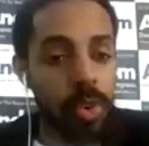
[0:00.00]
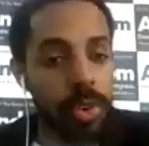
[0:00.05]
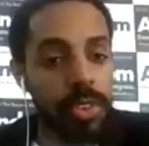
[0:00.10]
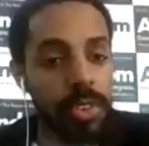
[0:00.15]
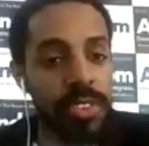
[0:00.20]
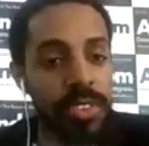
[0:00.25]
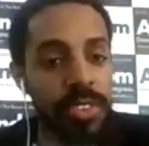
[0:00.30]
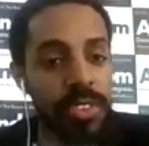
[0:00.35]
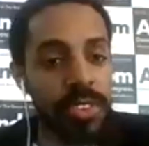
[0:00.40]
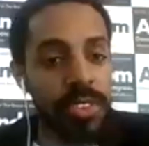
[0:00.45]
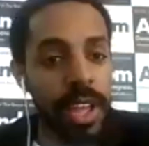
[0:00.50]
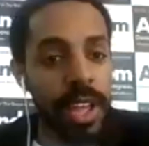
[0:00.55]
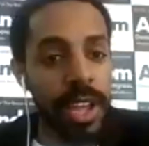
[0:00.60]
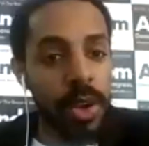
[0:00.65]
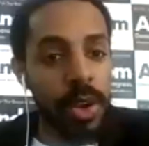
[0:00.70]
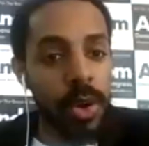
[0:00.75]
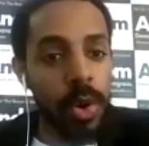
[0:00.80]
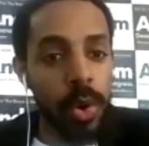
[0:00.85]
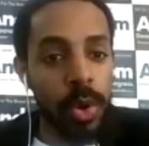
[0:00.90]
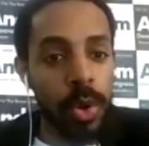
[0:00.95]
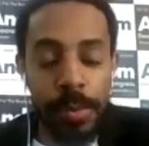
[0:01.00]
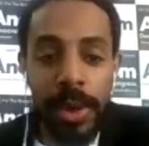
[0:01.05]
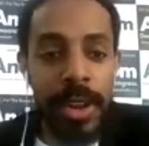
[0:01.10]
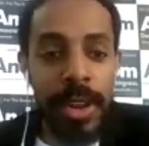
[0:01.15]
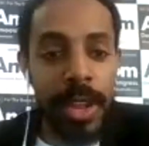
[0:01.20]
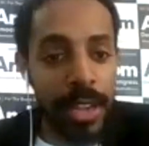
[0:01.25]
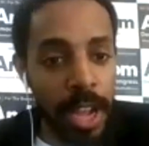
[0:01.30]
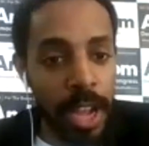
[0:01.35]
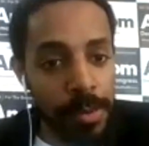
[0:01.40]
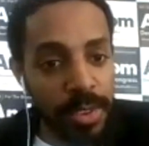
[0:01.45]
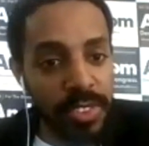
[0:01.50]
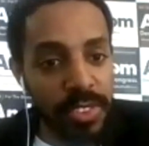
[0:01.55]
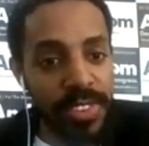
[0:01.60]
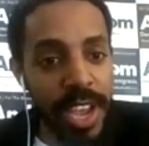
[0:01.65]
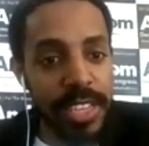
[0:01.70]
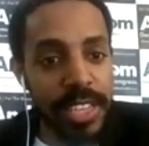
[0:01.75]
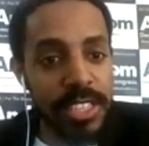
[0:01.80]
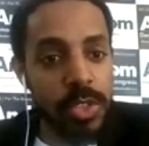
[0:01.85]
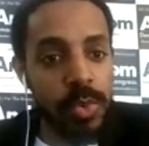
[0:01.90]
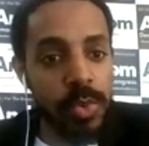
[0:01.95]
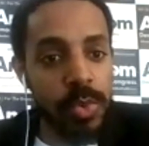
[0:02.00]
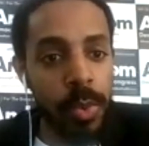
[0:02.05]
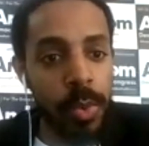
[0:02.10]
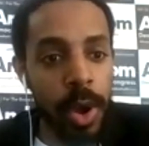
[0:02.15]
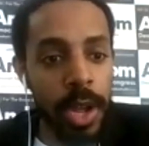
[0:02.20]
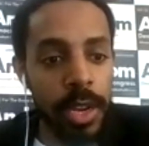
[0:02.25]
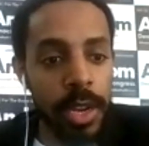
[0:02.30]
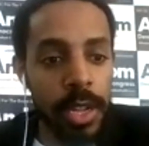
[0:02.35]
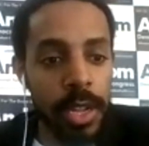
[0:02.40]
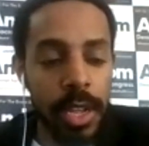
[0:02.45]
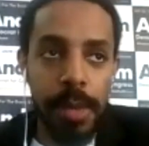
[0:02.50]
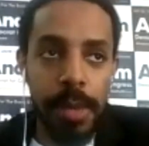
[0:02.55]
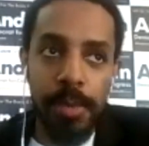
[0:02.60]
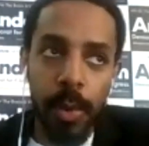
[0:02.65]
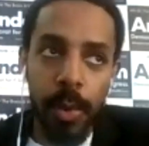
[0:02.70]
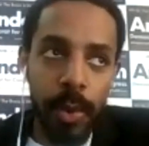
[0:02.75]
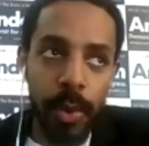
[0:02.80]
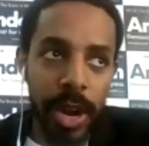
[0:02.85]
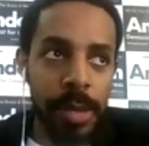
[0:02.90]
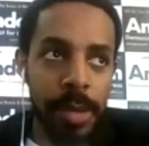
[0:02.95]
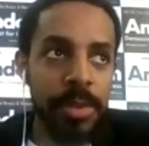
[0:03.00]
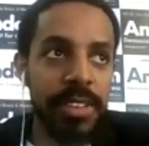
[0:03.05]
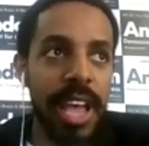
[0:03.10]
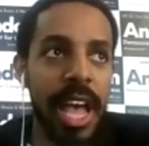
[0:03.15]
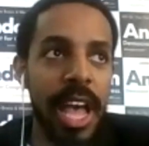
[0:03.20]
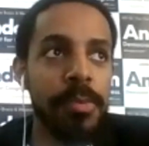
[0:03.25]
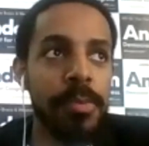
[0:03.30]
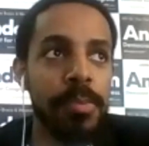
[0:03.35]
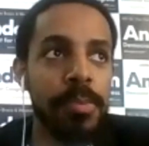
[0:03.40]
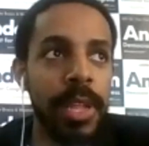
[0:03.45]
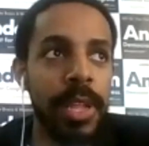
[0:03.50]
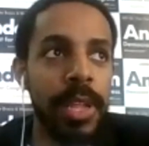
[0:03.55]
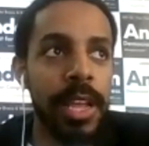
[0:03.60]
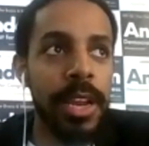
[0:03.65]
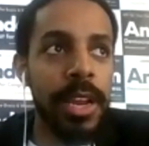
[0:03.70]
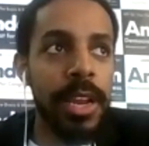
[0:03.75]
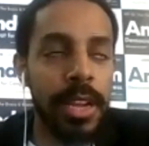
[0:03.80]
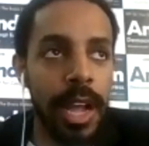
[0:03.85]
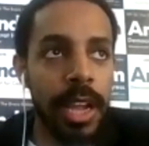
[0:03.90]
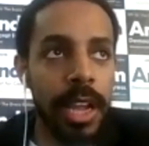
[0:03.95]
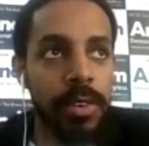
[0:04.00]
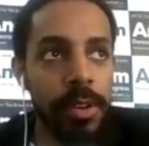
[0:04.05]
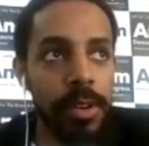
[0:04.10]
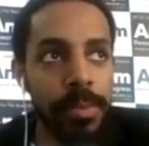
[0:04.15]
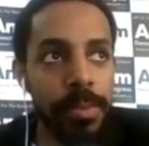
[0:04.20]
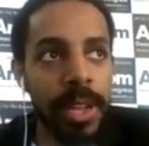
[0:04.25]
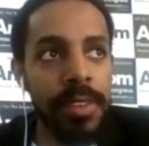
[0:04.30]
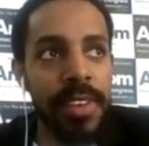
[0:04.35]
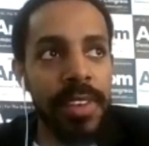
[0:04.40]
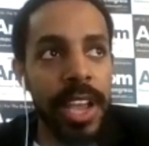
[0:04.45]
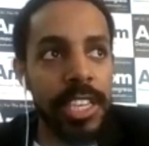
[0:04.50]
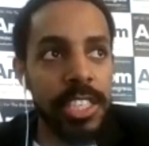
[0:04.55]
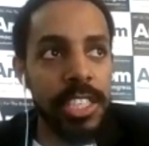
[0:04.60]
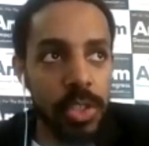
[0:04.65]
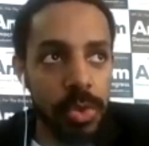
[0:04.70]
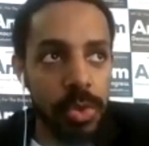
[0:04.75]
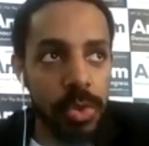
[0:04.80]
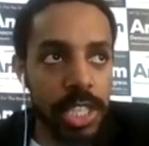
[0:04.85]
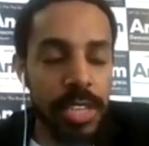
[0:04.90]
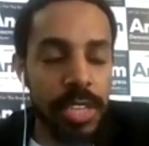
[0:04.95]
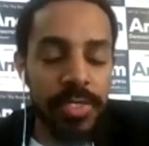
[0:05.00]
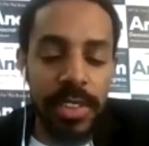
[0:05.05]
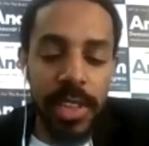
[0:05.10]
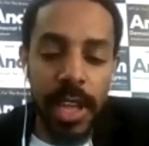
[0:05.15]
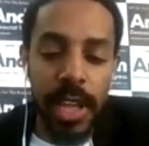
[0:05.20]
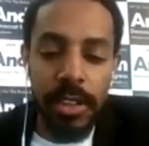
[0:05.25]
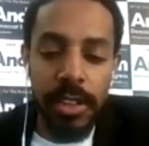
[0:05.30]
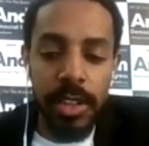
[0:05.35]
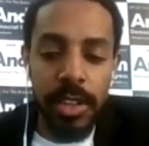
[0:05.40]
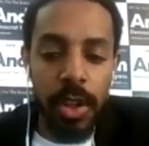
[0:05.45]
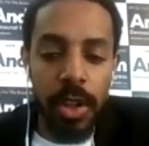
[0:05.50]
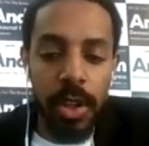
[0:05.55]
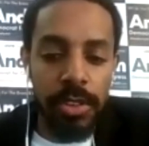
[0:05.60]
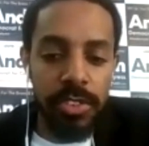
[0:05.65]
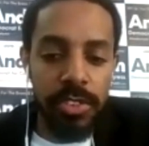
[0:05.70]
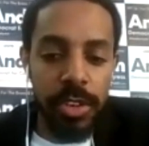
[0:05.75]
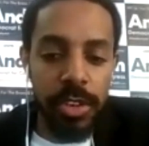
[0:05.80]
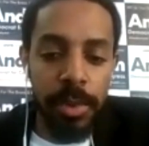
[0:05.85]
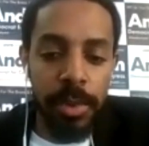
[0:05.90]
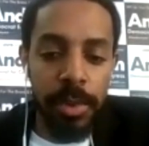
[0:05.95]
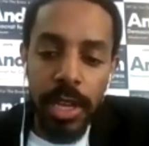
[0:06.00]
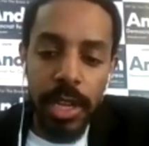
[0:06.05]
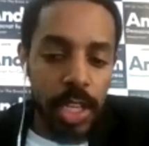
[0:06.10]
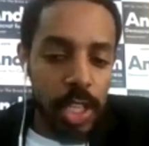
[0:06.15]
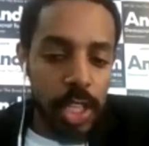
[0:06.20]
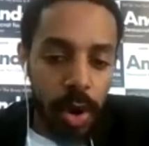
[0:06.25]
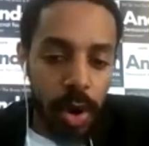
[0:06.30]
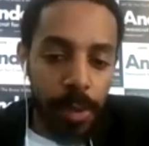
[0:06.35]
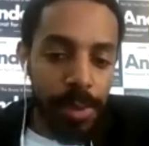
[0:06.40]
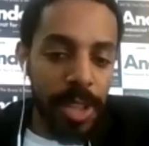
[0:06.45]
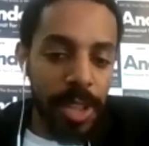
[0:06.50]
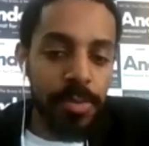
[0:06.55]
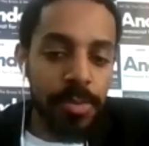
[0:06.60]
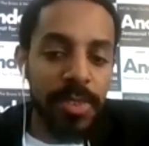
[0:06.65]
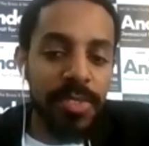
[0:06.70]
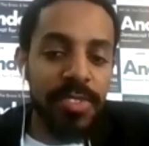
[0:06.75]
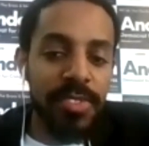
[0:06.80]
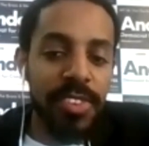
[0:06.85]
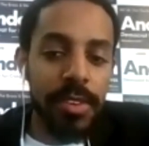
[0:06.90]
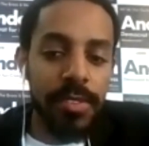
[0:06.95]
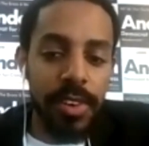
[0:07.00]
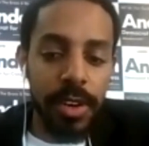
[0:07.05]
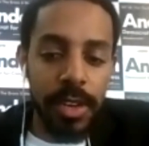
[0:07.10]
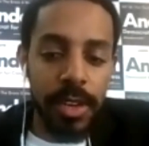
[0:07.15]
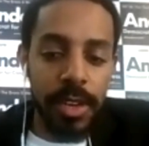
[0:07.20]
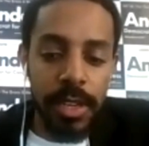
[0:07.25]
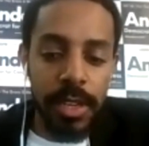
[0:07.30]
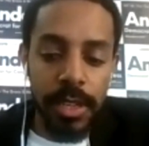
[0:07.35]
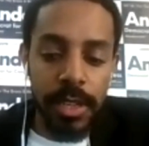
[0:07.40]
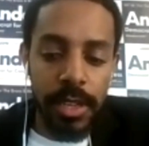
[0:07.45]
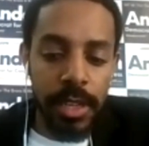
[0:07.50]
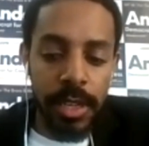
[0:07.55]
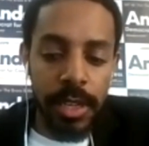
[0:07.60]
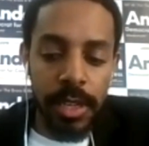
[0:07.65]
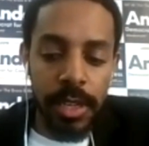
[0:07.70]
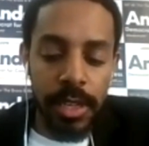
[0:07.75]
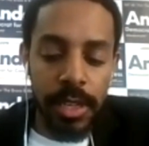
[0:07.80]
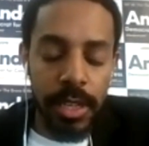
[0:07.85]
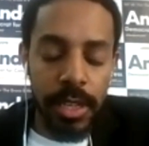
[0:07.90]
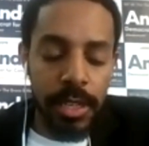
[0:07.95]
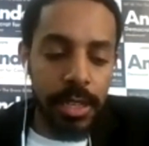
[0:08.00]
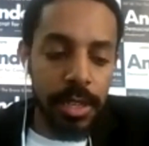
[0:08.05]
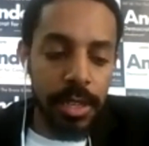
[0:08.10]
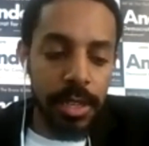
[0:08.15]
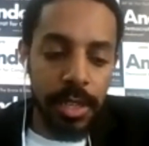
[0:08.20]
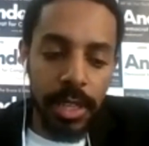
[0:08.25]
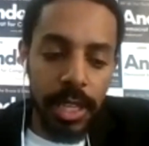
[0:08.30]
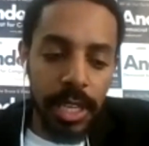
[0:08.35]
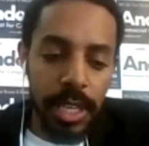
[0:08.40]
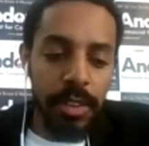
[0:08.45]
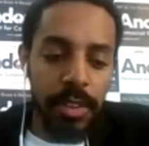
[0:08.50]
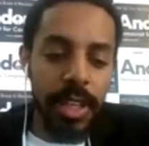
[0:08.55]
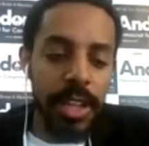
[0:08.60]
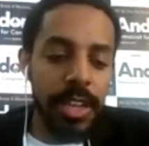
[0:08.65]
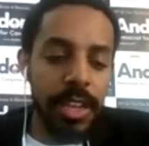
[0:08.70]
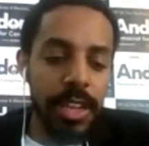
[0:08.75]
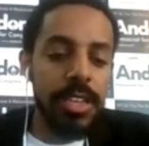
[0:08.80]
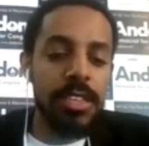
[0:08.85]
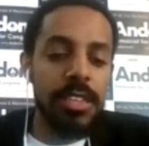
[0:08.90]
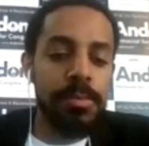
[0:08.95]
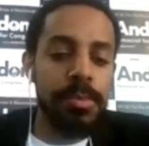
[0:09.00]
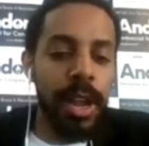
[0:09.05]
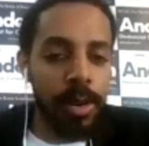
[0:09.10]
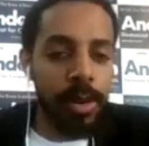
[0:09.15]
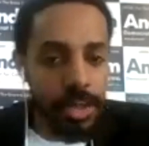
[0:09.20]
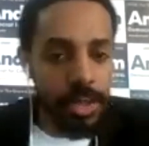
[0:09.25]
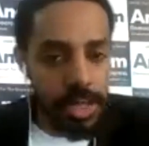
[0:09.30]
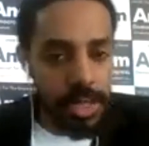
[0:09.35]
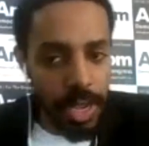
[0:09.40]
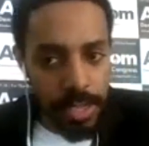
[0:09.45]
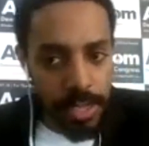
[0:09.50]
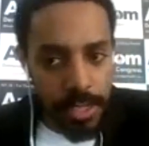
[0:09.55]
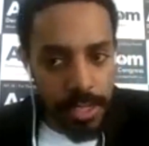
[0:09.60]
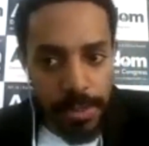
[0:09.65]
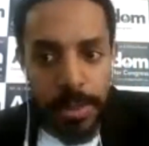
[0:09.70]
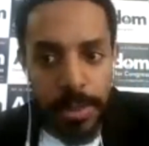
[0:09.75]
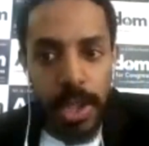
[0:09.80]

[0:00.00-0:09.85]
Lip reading: that goal. It might not come as fast as we want, but we're able to have a plan and a concrete plan of action to achieving that in the long term. Trump has been very, very clear that he doesn't prioritize our